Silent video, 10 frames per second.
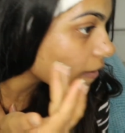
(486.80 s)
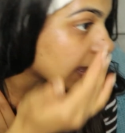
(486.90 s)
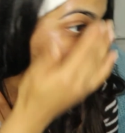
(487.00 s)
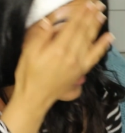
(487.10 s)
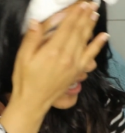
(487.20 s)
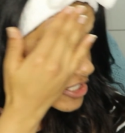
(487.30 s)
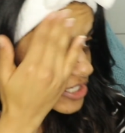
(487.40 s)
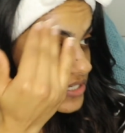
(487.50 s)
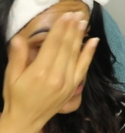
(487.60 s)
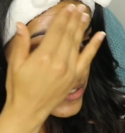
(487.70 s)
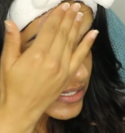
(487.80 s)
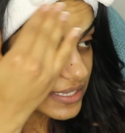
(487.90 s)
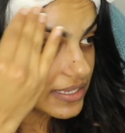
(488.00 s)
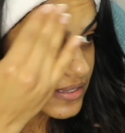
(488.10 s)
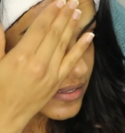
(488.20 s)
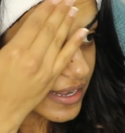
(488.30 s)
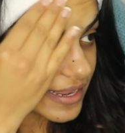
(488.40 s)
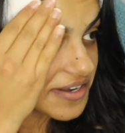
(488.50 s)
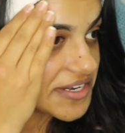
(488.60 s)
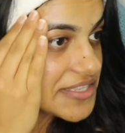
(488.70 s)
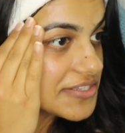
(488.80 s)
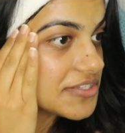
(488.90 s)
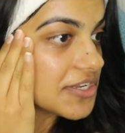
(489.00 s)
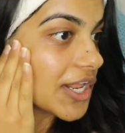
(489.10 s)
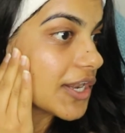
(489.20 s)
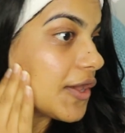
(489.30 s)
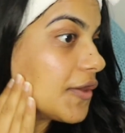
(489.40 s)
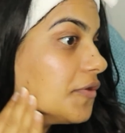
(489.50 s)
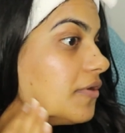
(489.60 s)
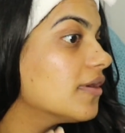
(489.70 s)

I can actually see like an instant glow